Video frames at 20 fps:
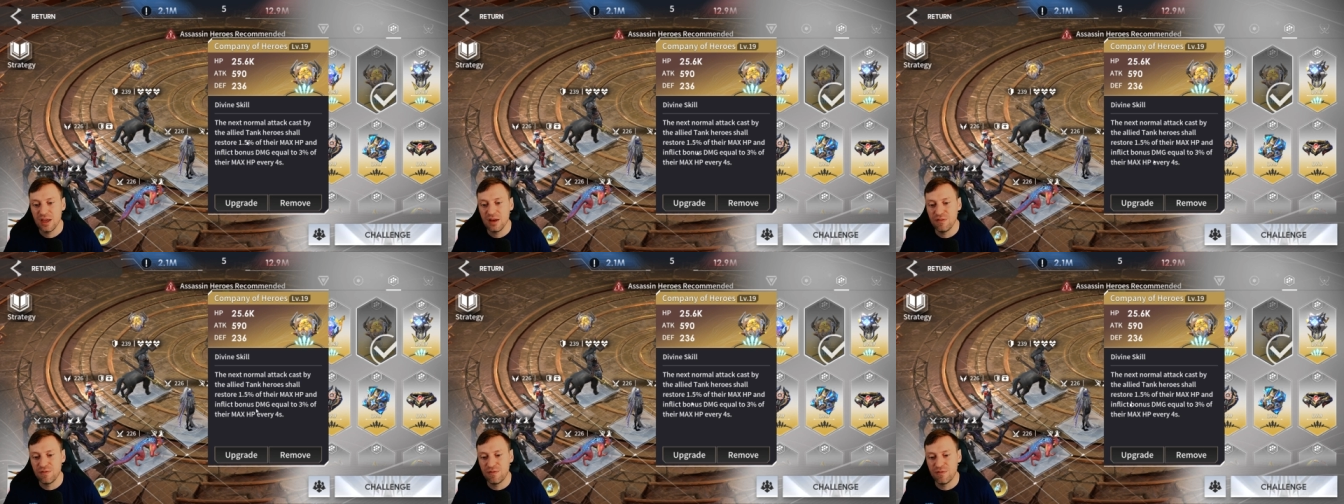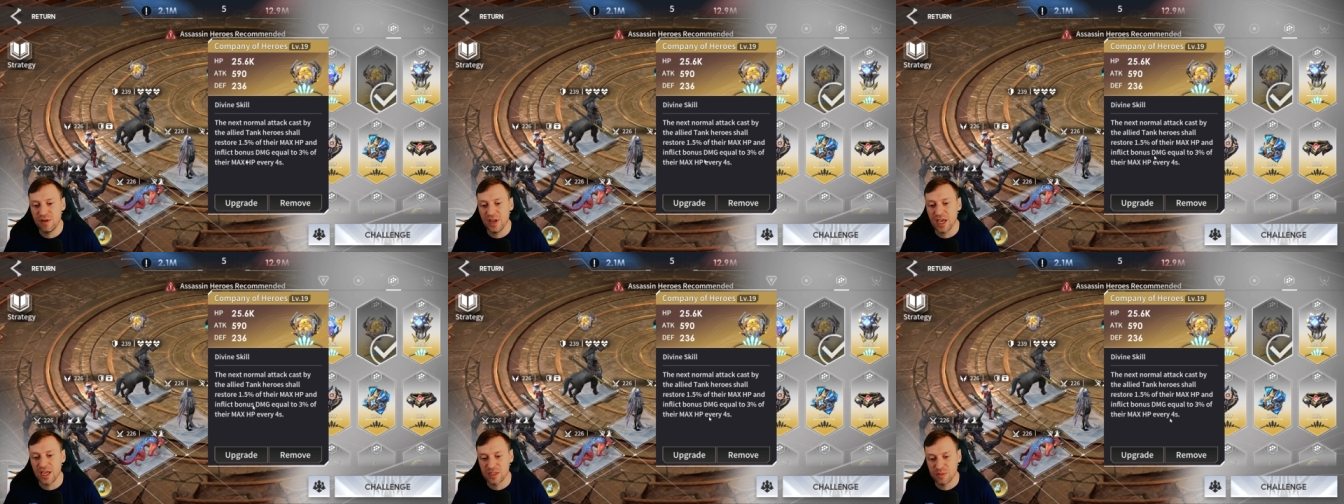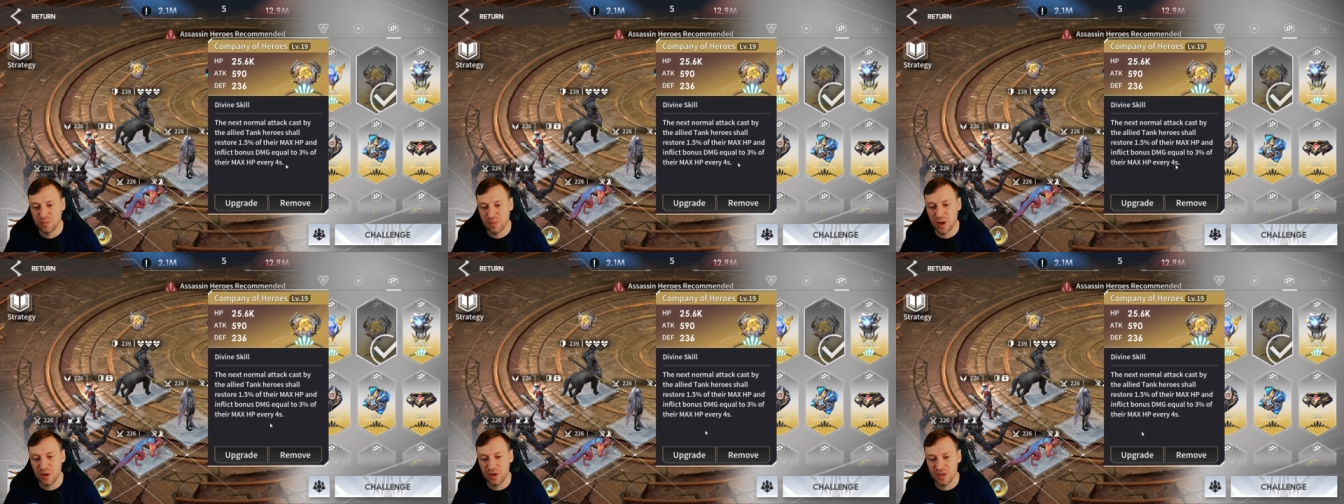
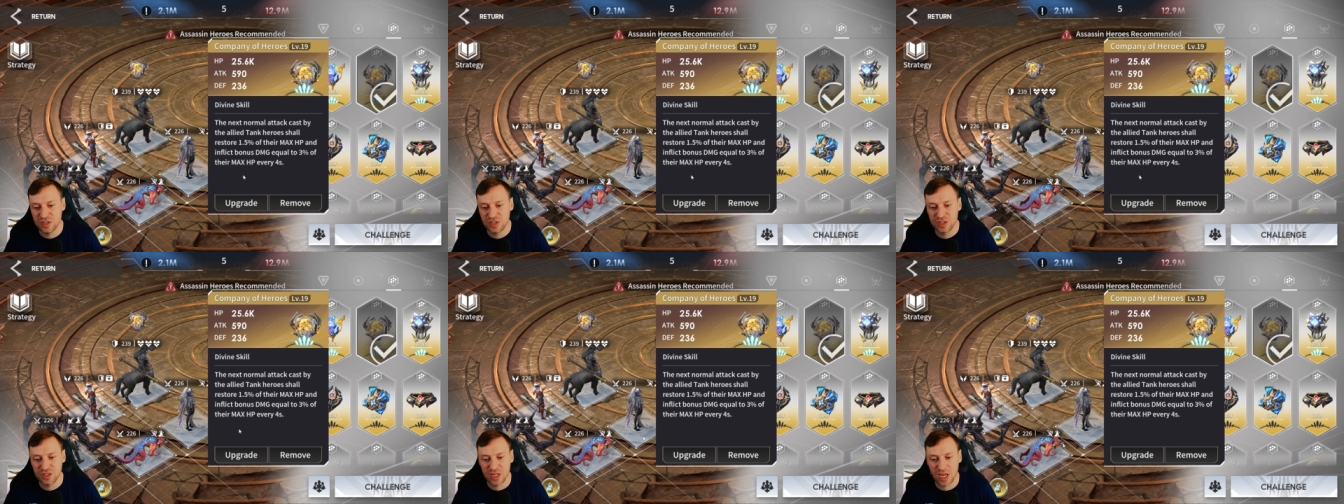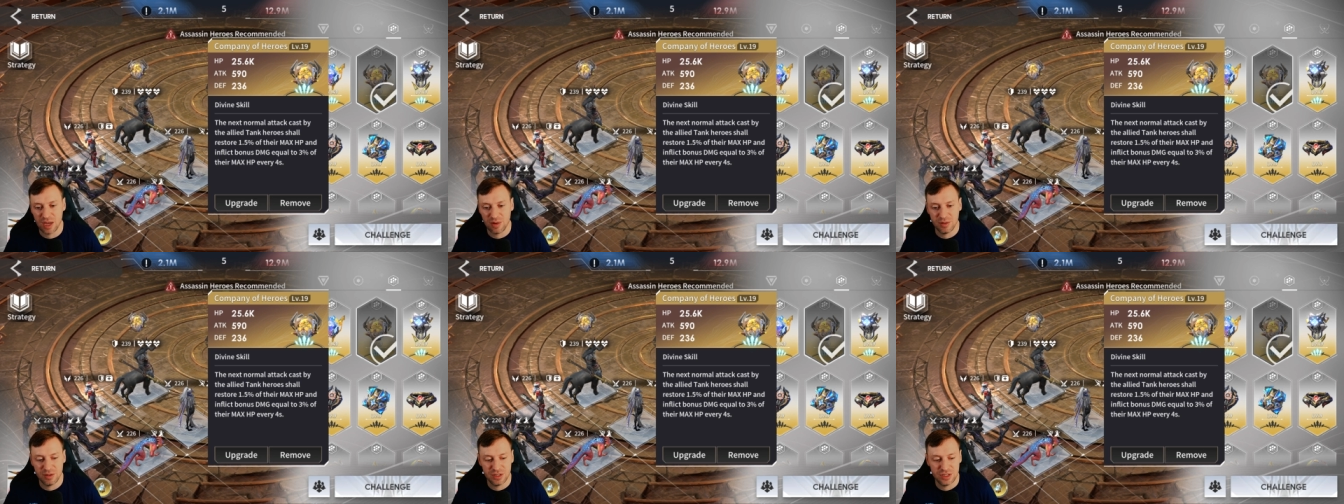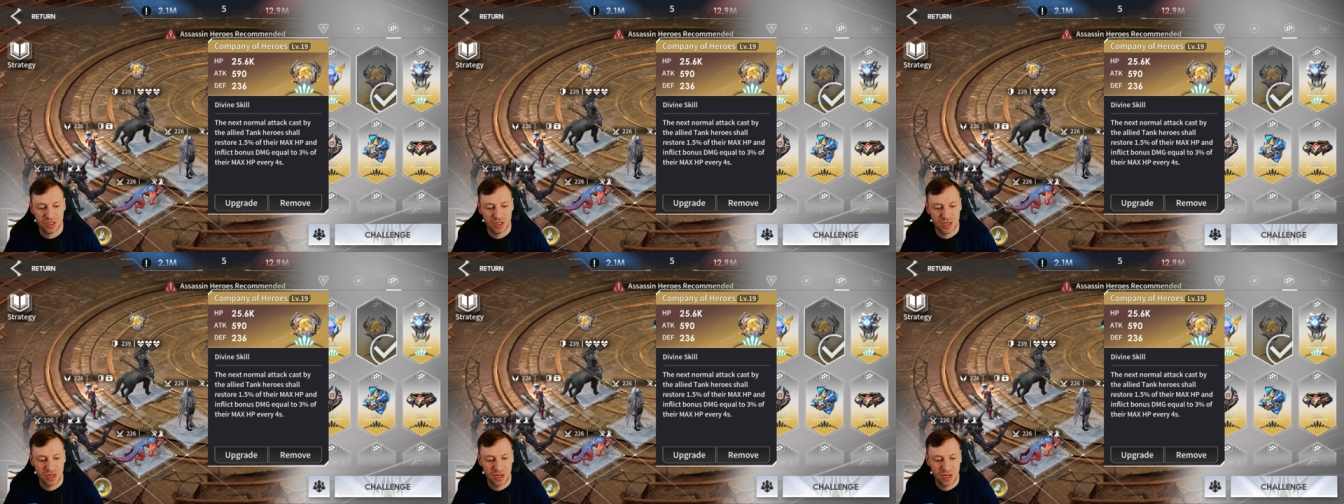inflict bonus
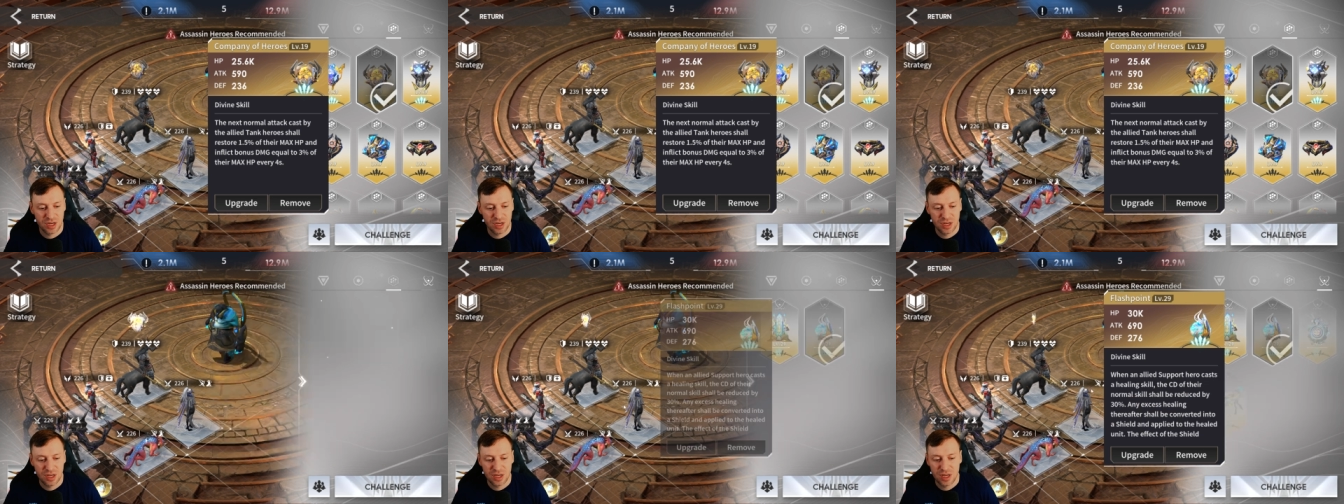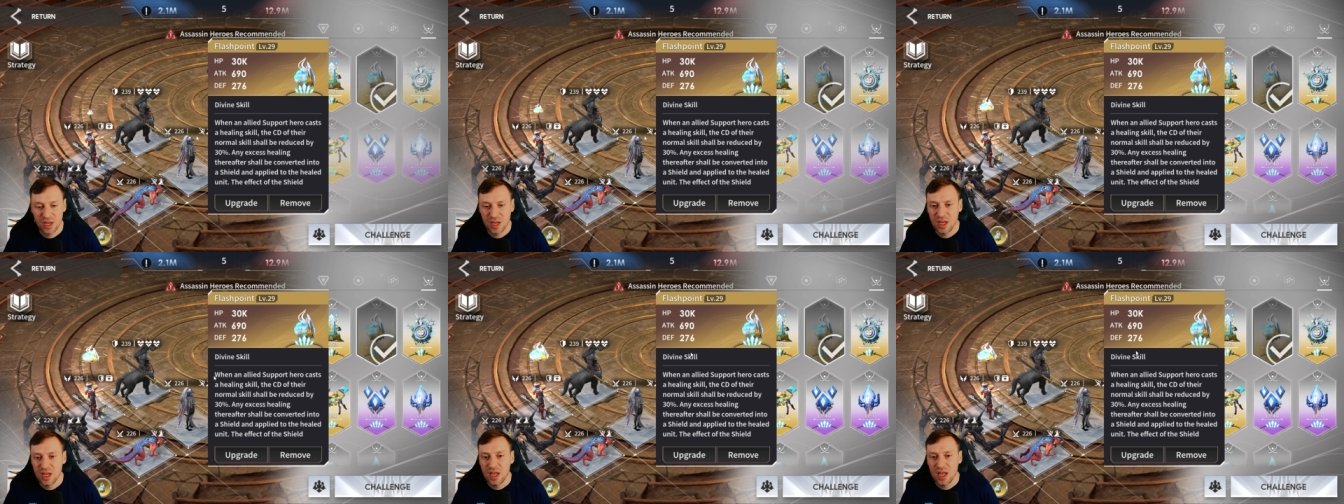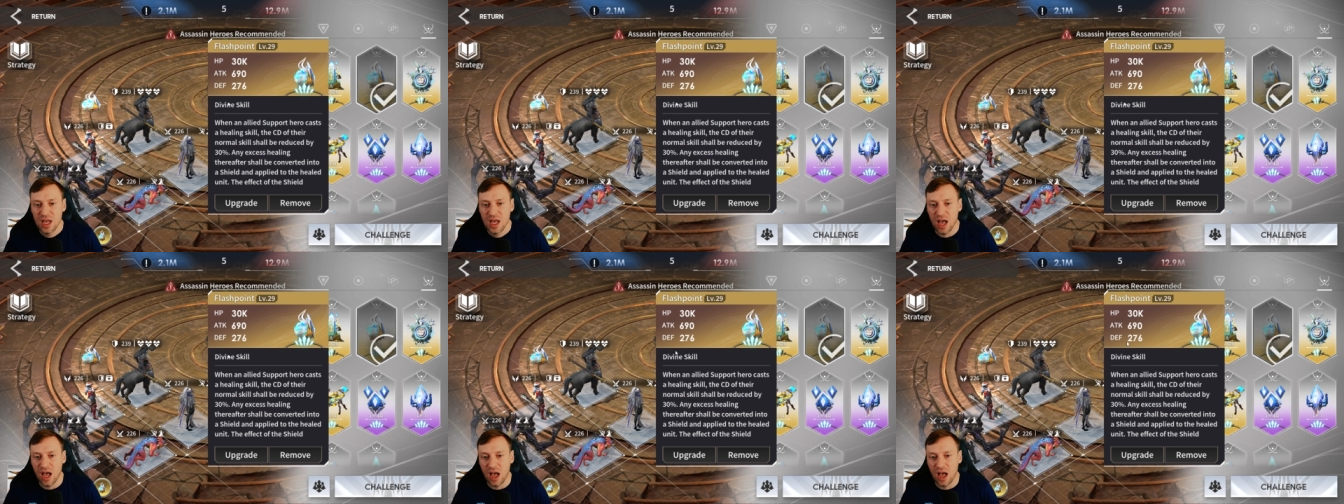damage.
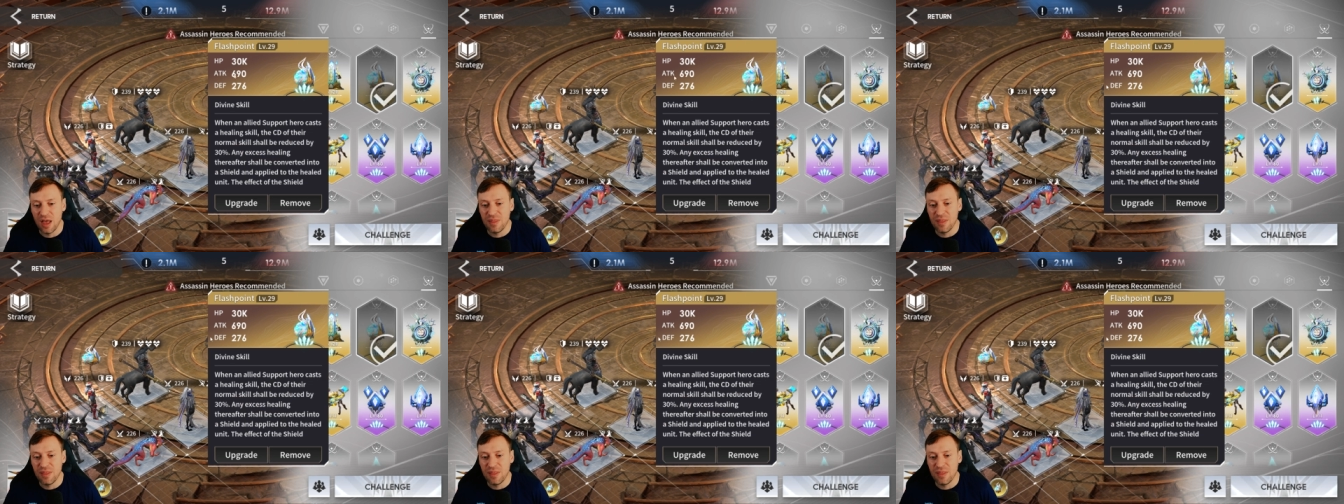Uh,